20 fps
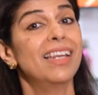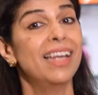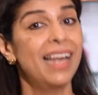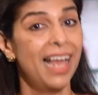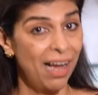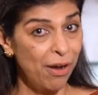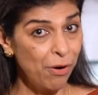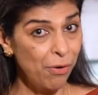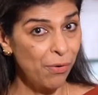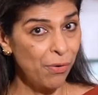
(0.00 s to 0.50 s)

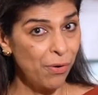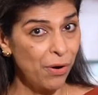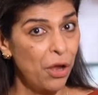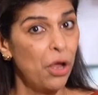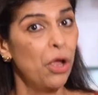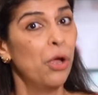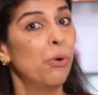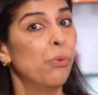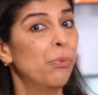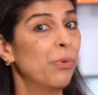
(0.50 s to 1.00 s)
Now
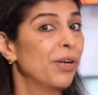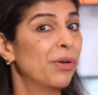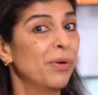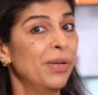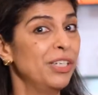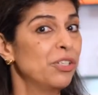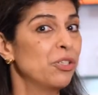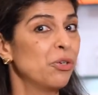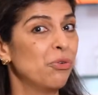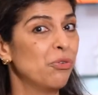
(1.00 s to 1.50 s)
we're
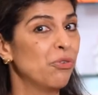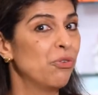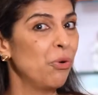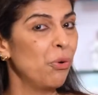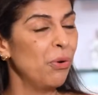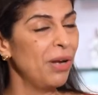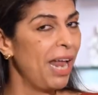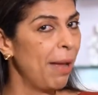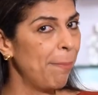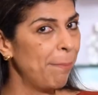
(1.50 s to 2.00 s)
going to
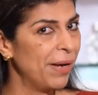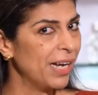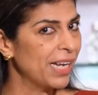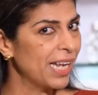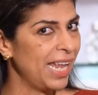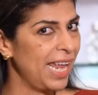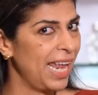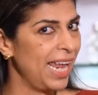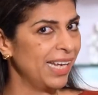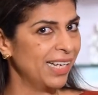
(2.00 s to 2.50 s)
roll up our
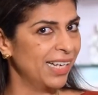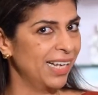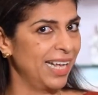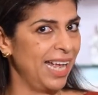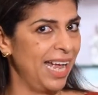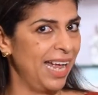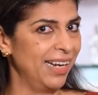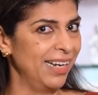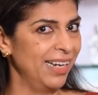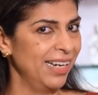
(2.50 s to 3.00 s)
cake
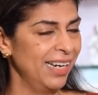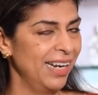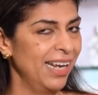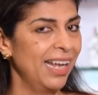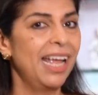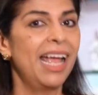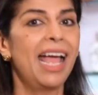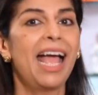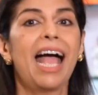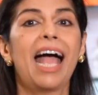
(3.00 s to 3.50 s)
again
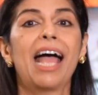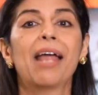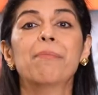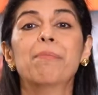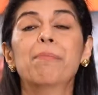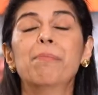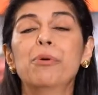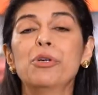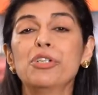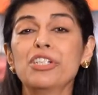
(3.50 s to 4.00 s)
and
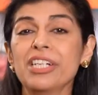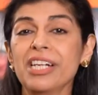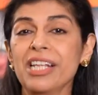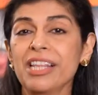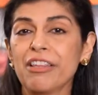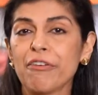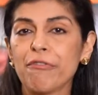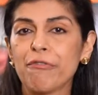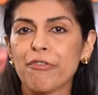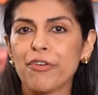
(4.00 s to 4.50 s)
put it in
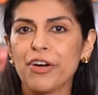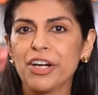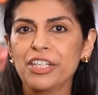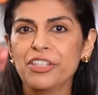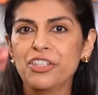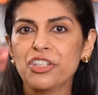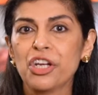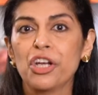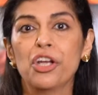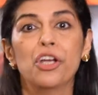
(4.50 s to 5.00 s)
the
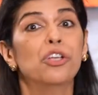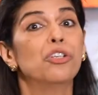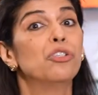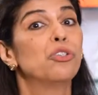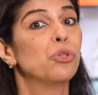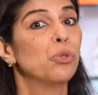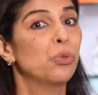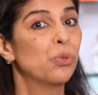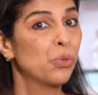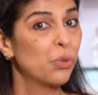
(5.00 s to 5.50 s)
fridge
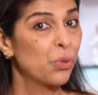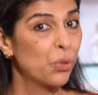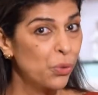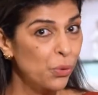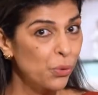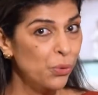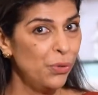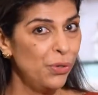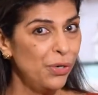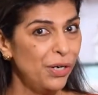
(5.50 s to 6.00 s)
to
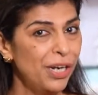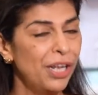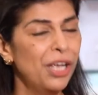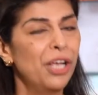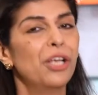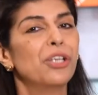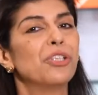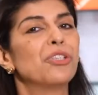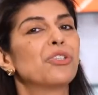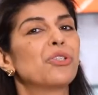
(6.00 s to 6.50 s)
cool
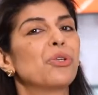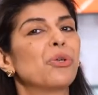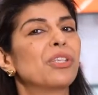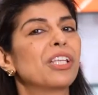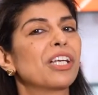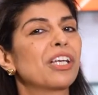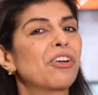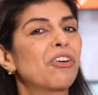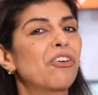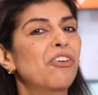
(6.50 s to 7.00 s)
so
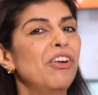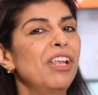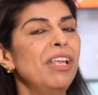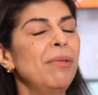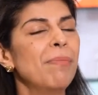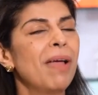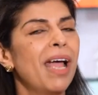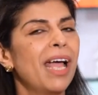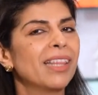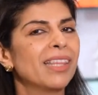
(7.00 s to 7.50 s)
the
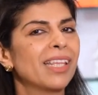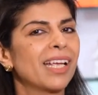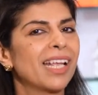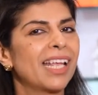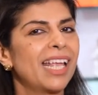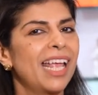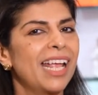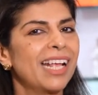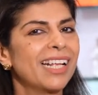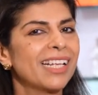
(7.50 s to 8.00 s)
cream and the
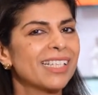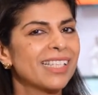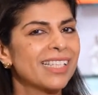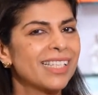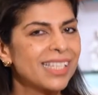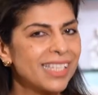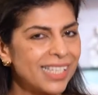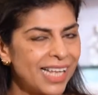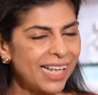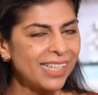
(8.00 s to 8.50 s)
cake
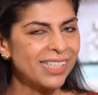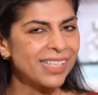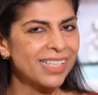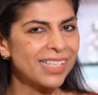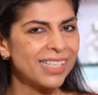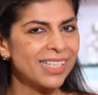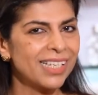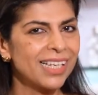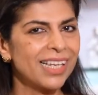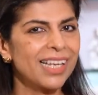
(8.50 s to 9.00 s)

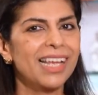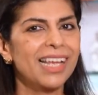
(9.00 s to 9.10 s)
sets